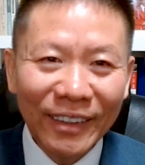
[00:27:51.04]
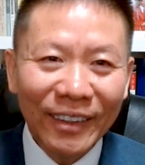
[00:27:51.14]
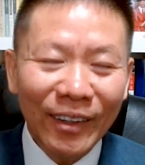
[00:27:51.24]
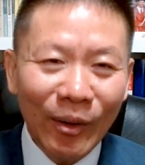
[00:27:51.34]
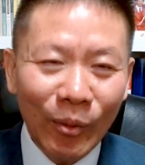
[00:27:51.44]

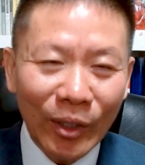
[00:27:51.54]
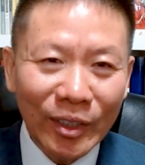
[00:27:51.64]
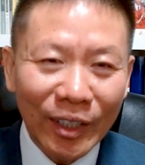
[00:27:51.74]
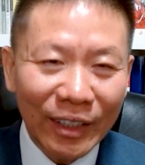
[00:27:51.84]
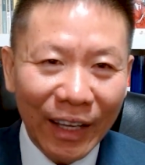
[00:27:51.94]
was
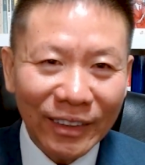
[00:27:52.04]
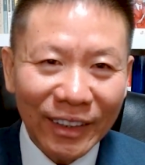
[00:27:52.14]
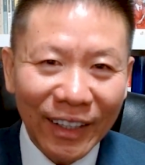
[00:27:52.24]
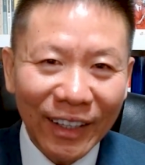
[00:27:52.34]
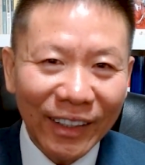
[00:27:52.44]

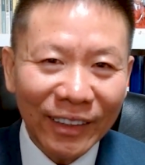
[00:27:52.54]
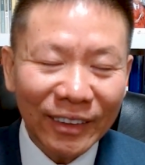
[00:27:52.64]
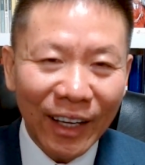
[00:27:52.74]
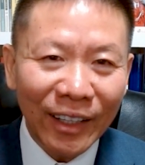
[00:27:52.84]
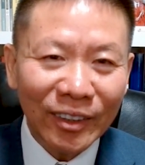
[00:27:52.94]
designated
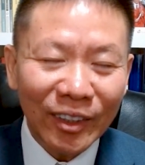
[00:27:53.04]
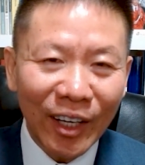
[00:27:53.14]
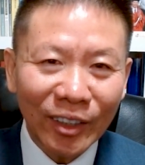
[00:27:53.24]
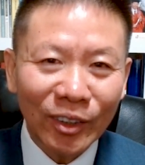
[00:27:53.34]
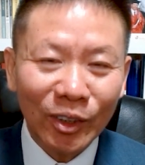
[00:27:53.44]
as a national